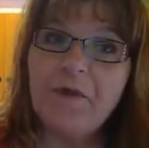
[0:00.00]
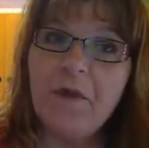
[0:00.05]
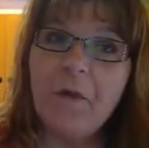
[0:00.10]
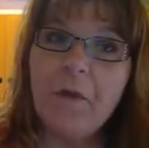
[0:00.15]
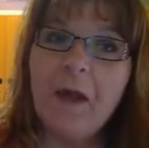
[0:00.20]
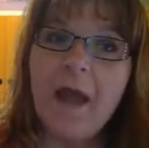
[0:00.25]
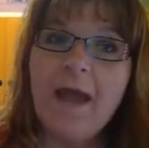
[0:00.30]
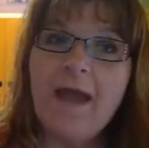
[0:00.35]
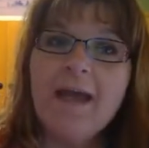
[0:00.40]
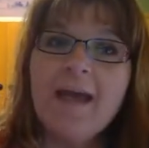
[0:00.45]

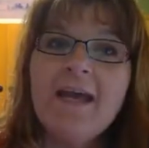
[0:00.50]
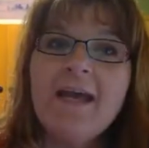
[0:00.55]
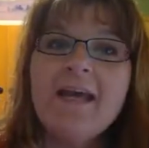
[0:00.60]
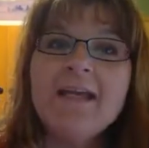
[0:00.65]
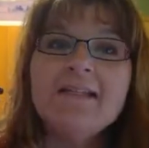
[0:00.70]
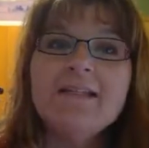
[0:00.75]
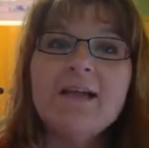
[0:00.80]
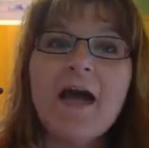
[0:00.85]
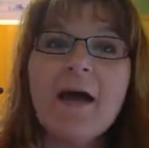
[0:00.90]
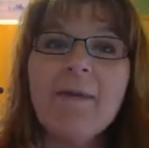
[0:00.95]
Okay,
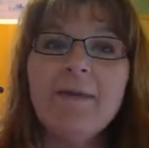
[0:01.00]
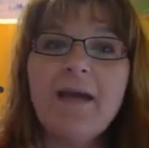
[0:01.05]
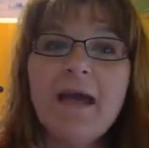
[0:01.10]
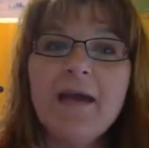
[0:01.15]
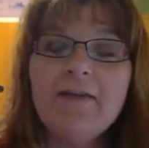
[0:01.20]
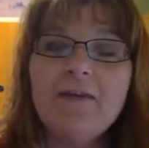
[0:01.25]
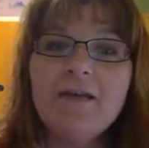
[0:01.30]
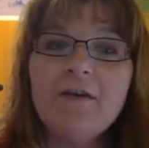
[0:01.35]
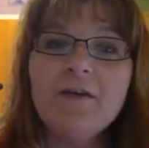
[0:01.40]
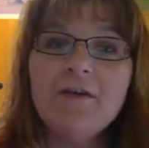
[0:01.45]
so I'm
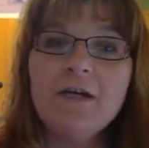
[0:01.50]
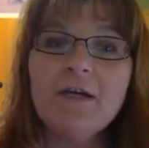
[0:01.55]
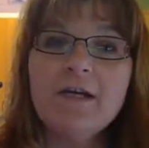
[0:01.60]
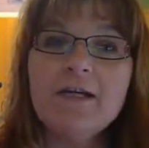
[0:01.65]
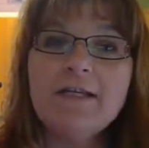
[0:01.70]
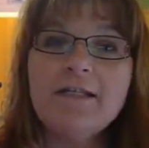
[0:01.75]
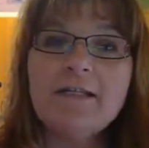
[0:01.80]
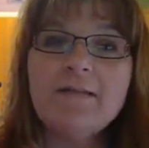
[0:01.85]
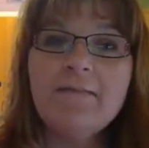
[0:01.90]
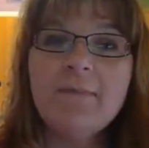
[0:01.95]
Kathy
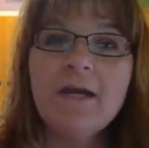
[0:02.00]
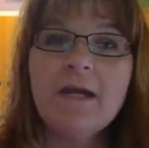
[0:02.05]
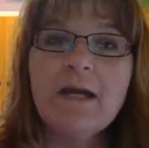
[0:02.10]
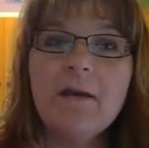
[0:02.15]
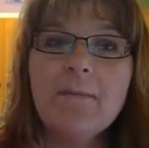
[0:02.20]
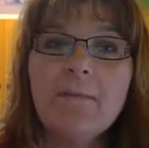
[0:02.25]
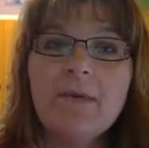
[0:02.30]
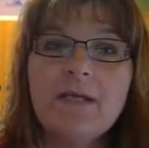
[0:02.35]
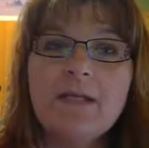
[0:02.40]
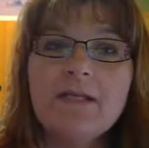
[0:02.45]
Yergis. My
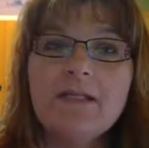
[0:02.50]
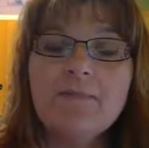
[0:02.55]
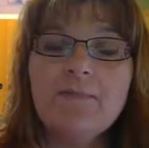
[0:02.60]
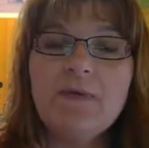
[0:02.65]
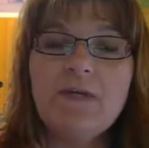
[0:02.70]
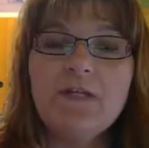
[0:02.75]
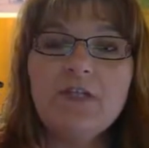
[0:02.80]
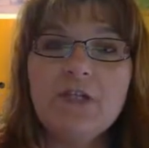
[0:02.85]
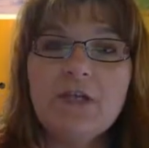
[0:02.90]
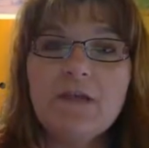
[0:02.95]
company is
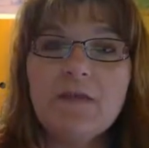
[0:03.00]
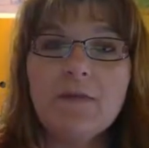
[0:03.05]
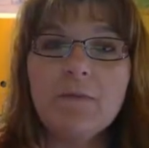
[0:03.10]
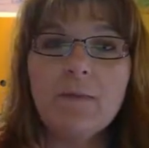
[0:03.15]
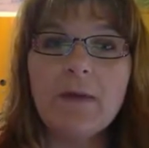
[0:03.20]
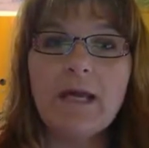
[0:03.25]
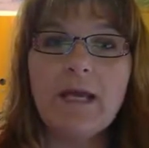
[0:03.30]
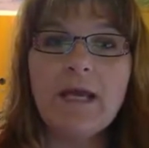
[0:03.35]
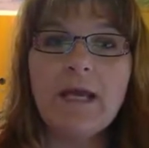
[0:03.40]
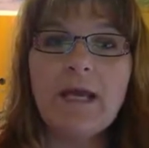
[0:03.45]

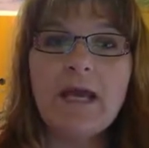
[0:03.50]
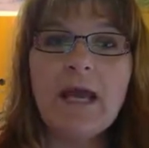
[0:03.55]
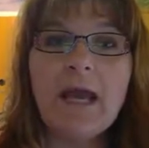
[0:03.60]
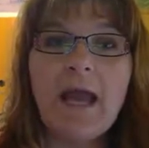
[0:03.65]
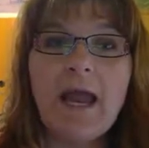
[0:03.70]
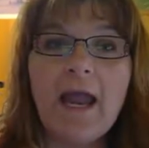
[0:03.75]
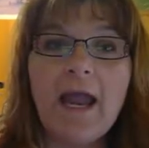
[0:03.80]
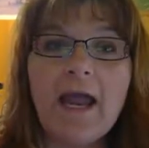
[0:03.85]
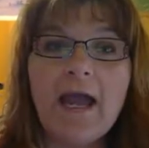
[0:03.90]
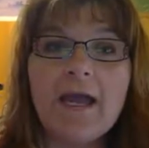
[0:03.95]
BG3,
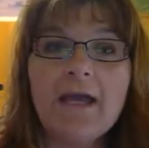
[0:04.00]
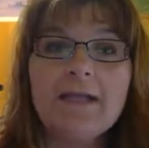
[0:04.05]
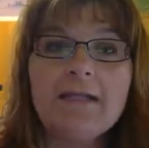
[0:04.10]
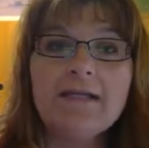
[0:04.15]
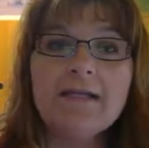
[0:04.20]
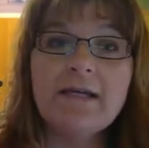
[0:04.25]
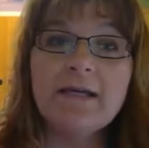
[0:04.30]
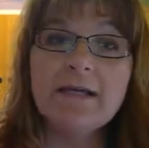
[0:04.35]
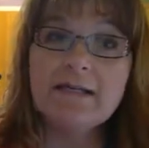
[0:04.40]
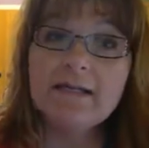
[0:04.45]

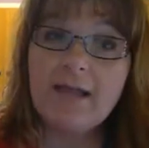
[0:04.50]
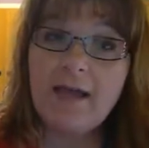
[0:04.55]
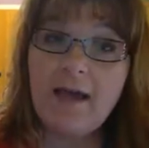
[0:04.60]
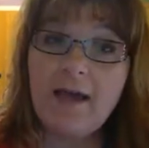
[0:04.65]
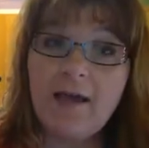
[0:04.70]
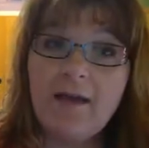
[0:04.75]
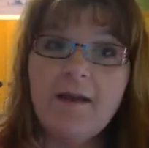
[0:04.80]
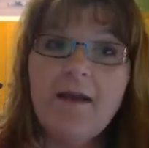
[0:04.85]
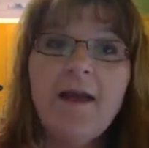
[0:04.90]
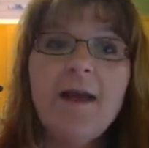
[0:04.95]
and I
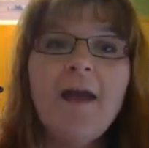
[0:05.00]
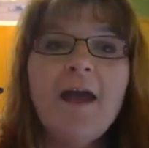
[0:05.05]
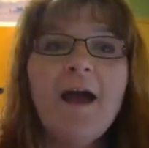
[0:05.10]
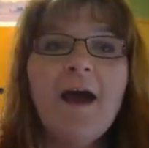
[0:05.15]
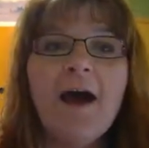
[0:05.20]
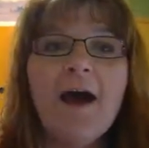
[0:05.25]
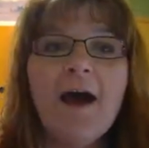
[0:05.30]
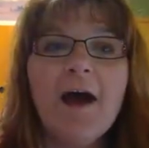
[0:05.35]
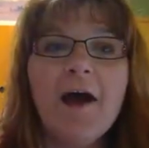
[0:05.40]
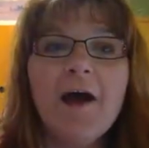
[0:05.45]
said
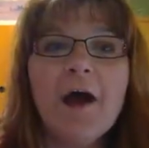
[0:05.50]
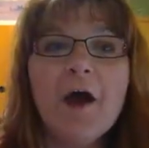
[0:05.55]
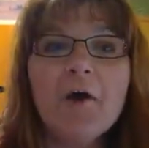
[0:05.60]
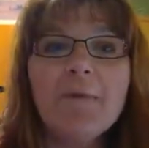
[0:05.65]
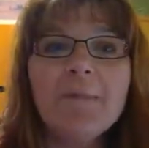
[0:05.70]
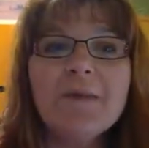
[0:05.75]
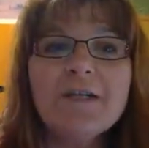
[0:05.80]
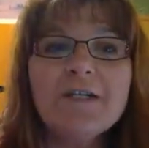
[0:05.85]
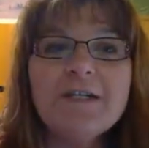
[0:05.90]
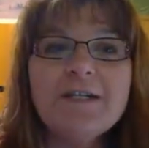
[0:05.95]

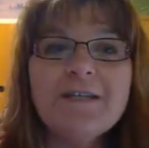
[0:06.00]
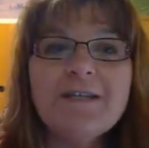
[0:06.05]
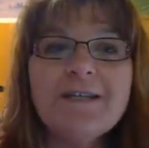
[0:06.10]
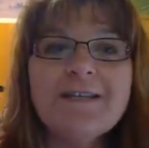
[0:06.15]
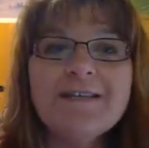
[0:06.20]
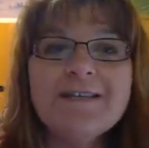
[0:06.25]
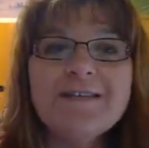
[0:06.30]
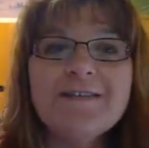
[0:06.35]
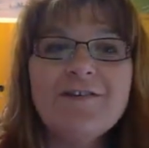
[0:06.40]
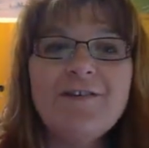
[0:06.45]
our mission
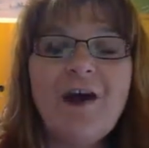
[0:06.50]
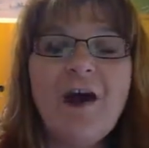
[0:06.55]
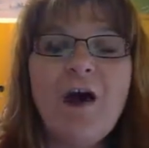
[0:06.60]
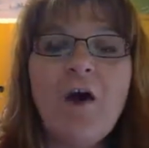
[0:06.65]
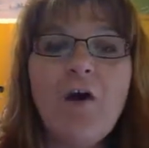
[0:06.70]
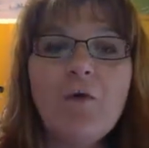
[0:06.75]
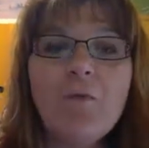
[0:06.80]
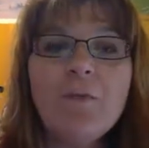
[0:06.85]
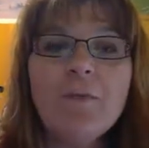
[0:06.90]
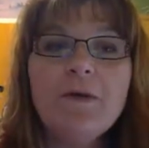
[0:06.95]
is to
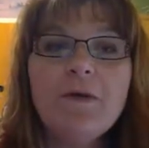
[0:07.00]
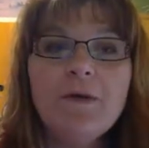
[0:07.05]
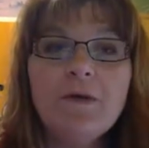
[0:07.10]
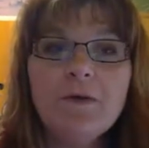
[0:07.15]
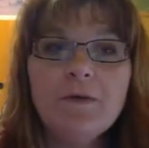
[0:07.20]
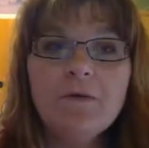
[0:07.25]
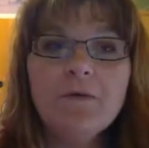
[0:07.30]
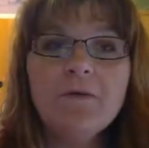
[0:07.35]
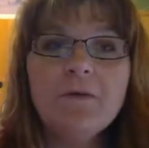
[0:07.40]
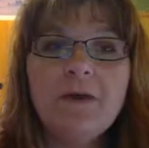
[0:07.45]
help
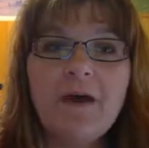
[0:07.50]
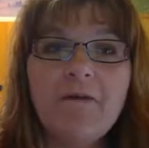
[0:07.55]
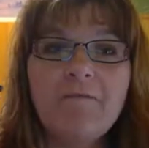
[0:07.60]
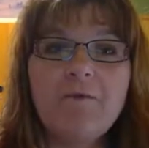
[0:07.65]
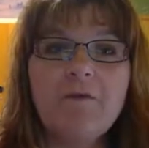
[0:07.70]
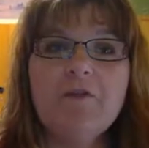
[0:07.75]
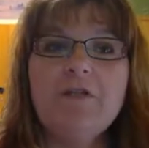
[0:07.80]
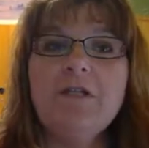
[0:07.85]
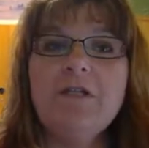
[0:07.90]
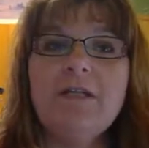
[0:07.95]
you
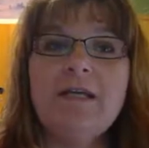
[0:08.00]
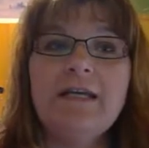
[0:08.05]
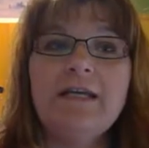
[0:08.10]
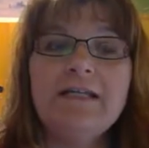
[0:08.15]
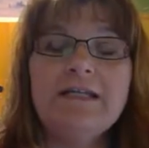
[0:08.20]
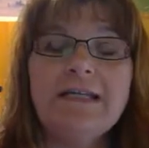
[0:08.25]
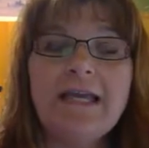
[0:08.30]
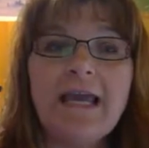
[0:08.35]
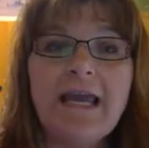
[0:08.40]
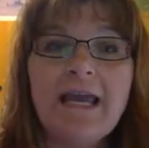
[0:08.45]
leverage
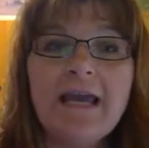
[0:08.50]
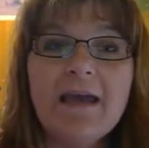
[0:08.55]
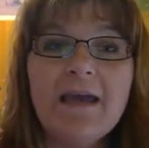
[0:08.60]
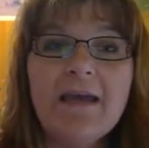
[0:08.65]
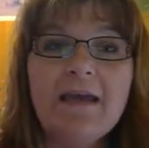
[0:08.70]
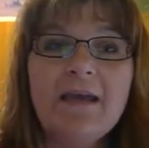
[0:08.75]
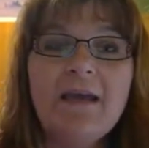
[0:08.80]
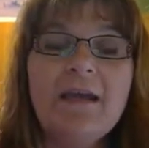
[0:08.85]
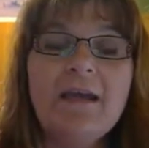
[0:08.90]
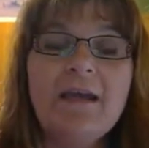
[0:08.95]

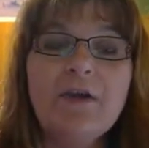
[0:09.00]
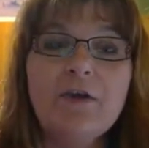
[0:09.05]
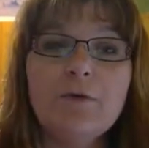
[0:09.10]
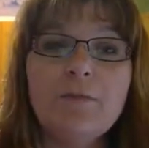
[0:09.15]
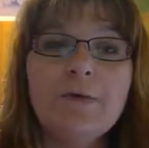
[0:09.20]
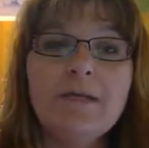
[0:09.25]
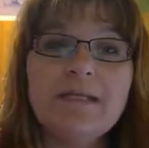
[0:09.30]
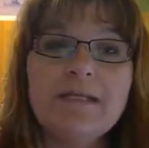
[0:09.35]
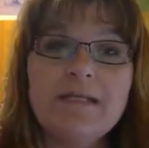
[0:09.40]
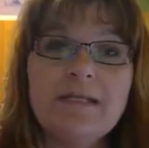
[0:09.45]
LinkedIn in your
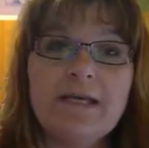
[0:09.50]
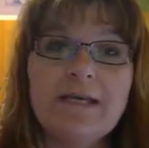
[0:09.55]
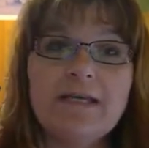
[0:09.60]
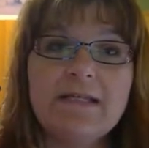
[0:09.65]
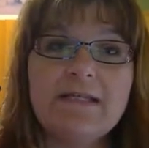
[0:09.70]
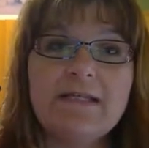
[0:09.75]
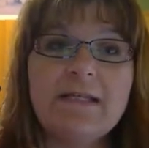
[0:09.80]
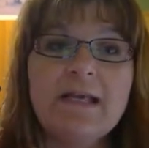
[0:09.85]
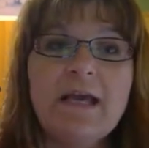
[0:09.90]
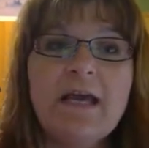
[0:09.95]

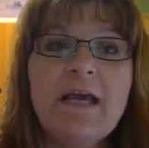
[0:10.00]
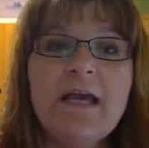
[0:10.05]
business.